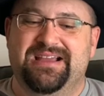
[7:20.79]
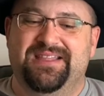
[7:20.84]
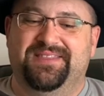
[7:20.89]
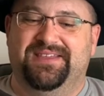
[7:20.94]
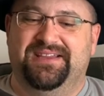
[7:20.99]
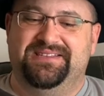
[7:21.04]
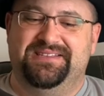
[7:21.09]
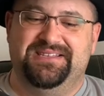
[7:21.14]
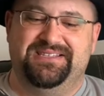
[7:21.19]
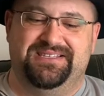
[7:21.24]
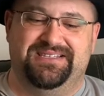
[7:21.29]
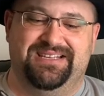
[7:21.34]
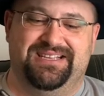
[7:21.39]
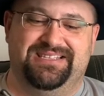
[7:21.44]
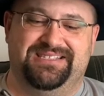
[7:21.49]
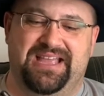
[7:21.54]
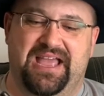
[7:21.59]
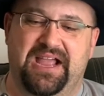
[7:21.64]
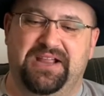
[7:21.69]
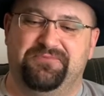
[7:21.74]
This is an
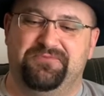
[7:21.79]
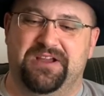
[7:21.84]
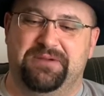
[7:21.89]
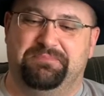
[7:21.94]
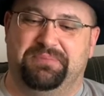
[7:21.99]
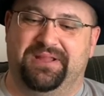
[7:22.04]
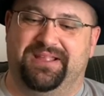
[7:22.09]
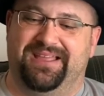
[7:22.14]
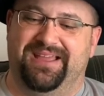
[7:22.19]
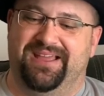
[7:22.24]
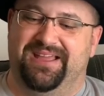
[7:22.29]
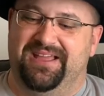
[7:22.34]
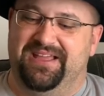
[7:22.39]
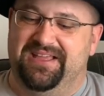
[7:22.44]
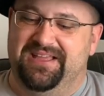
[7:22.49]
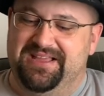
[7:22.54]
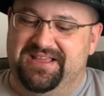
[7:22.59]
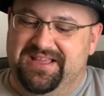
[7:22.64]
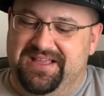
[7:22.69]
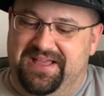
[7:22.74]
exact replica
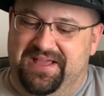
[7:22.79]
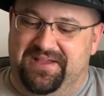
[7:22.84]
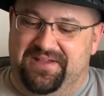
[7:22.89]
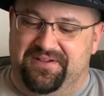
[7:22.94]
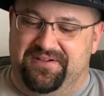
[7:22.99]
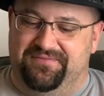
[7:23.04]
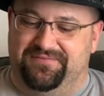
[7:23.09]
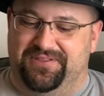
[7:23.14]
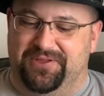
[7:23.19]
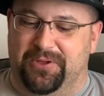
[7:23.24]
of